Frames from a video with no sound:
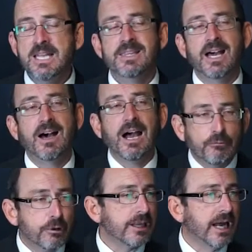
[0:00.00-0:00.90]
Now, I
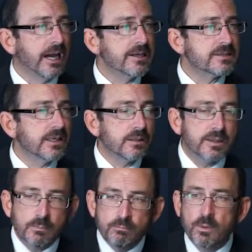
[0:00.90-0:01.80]
realize that,
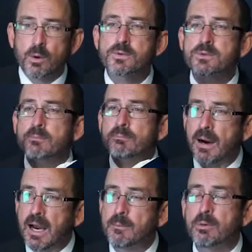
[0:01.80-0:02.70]
that most
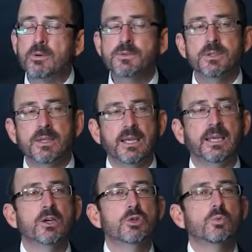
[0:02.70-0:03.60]
Bibles in
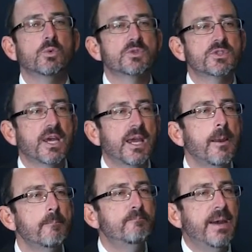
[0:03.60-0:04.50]
English will
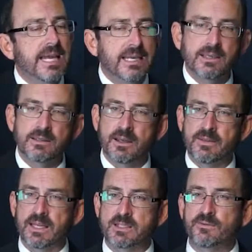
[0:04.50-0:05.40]
say begging,
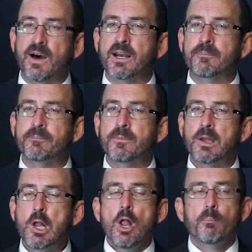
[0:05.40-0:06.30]
and that's fine.
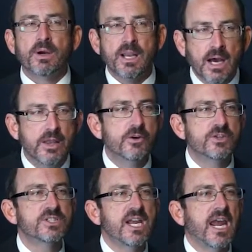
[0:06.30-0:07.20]
But
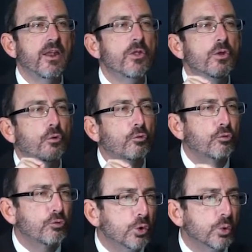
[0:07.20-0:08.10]
understand the
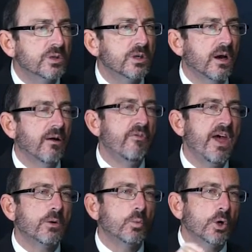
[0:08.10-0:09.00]
root of
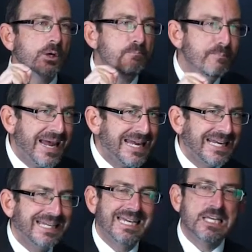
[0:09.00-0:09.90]
that word
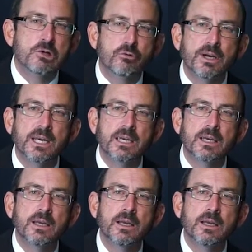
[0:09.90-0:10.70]
begging in Greek